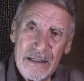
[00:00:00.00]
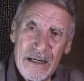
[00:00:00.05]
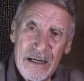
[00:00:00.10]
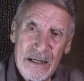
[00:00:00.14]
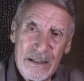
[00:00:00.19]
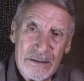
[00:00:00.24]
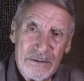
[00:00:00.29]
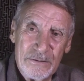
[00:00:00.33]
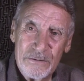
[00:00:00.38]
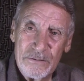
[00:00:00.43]

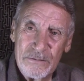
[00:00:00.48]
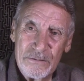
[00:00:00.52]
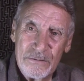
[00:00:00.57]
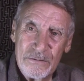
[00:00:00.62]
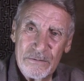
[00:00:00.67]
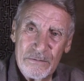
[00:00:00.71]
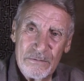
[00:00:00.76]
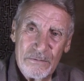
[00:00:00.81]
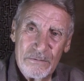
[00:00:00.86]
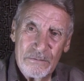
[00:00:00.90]
And
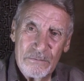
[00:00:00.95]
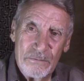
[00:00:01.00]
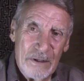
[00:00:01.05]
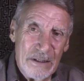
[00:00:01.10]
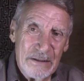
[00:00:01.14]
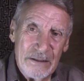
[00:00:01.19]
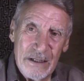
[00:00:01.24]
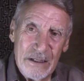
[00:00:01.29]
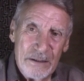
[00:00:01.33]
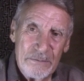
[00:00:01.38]

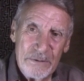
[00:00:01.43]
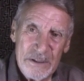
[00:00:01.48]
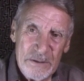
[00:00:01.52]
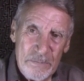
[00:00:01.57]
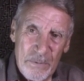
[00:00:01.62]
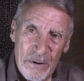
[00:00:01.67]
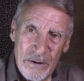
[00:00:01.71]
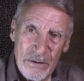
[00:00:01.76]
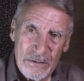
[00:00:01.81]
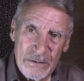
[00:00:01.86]
when they
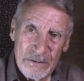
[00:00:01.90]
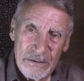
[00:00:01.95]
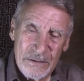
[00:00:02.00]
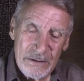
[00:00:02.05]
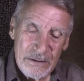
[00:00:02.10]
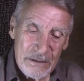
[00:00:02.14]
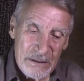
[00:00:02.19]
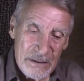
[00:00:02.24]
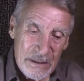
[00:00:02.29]
respond,